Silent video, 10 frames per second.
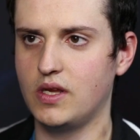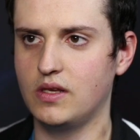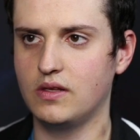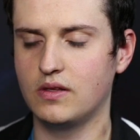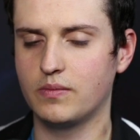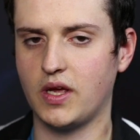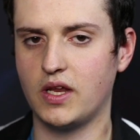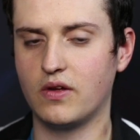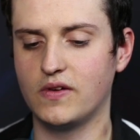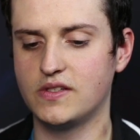win
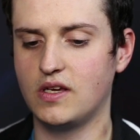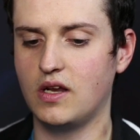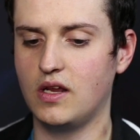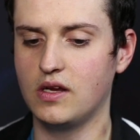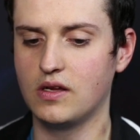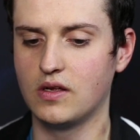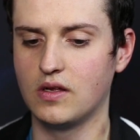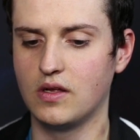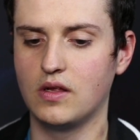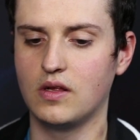pretty convincingly,
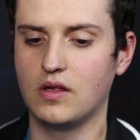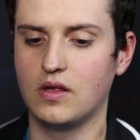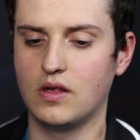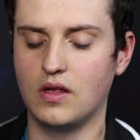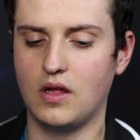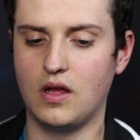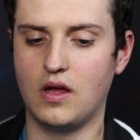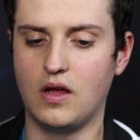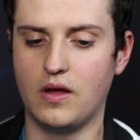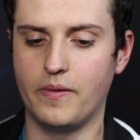
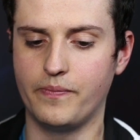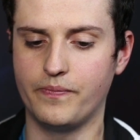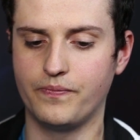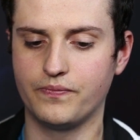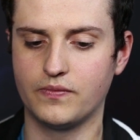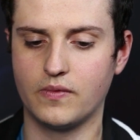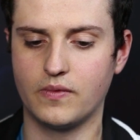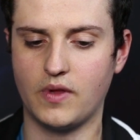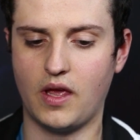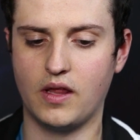um,
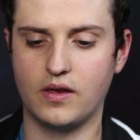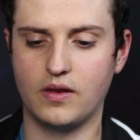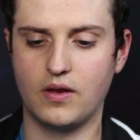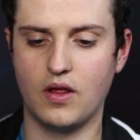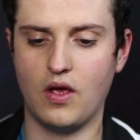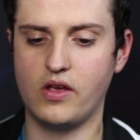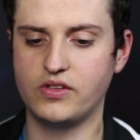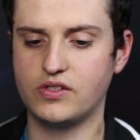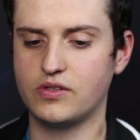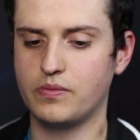and
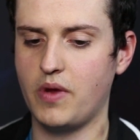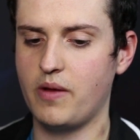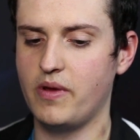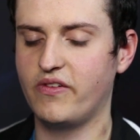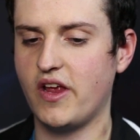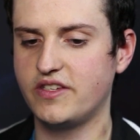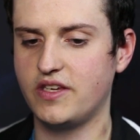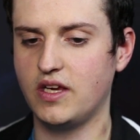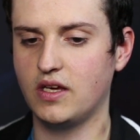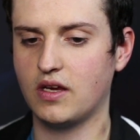us maybe
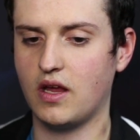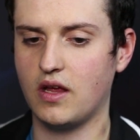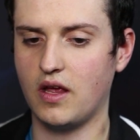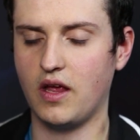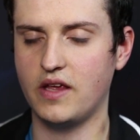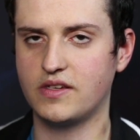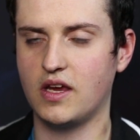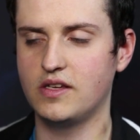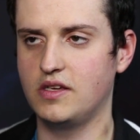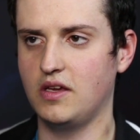facing uh, S
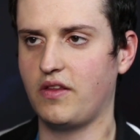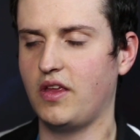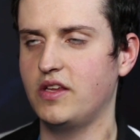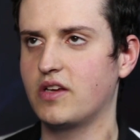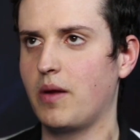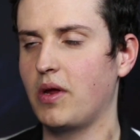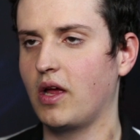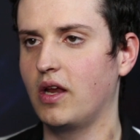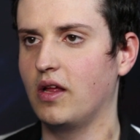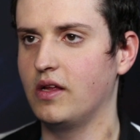K T. I think it's gonna be
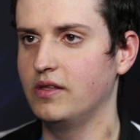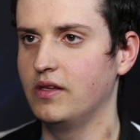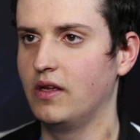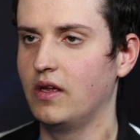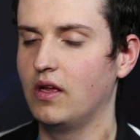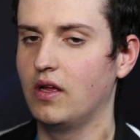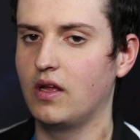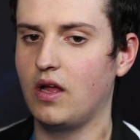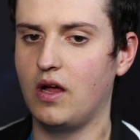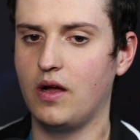really hard.
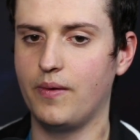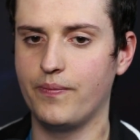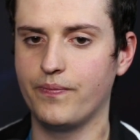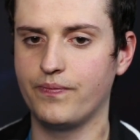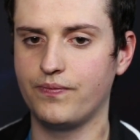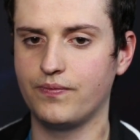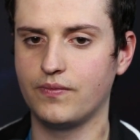Um,